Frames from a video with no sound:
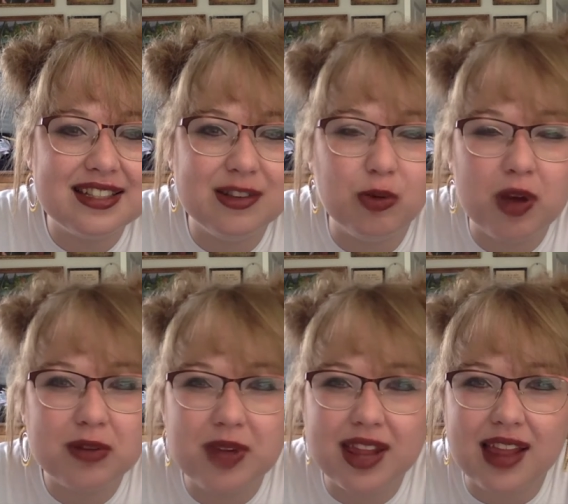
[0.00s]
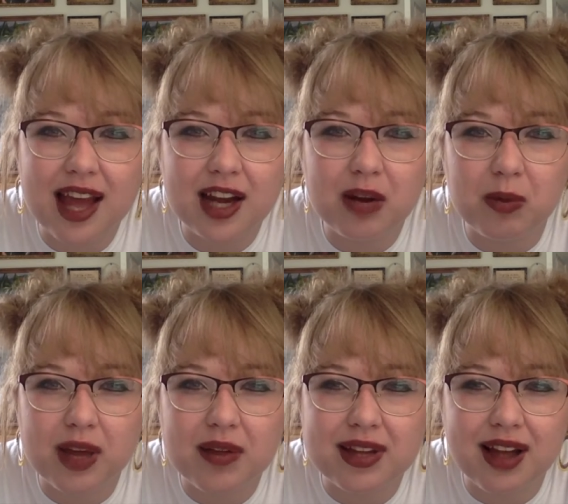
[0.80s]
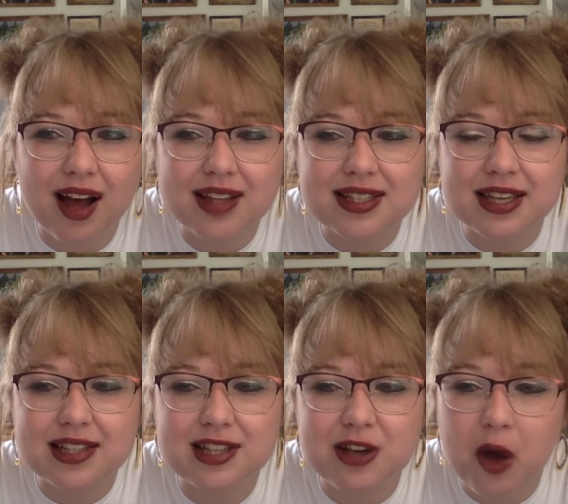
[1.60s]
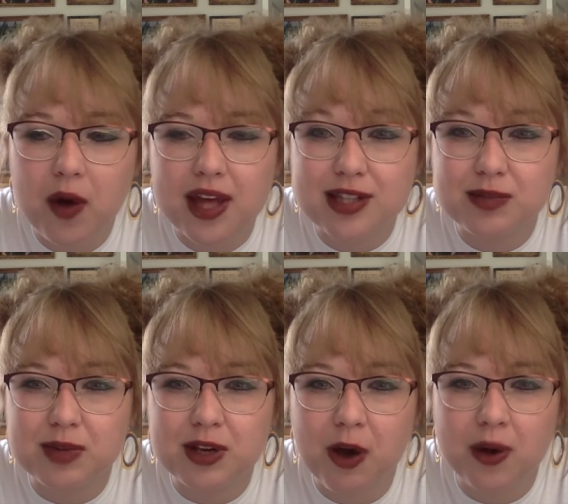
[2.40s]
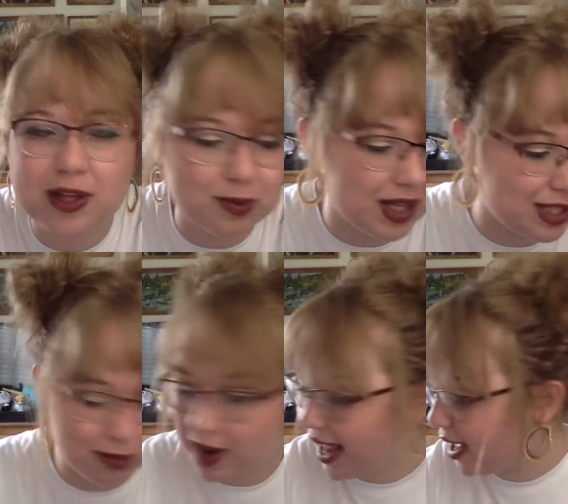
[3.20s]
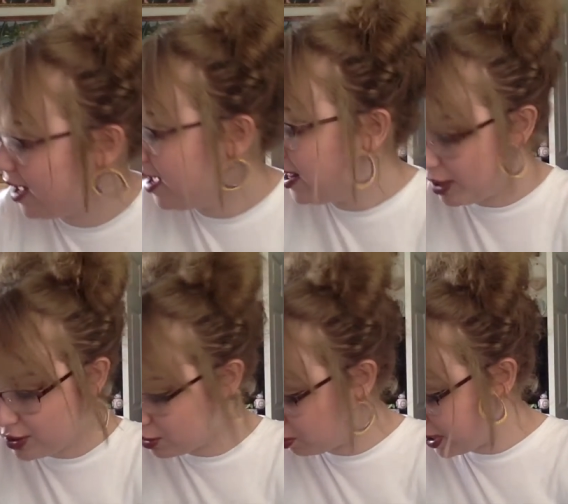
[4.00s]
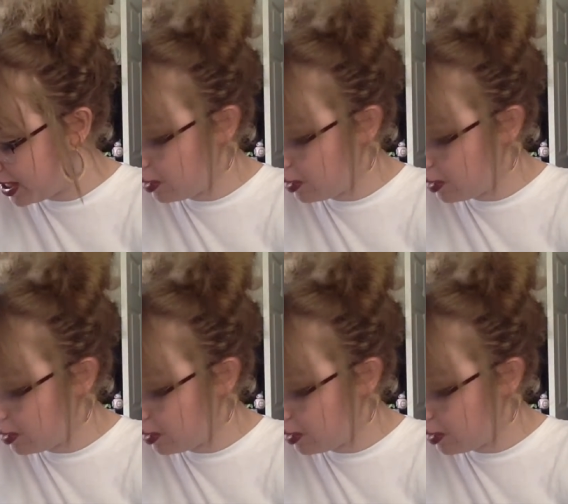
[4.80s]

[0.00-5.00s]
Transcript: when we align our will with God's and get to know His, we know His will is right. There's this really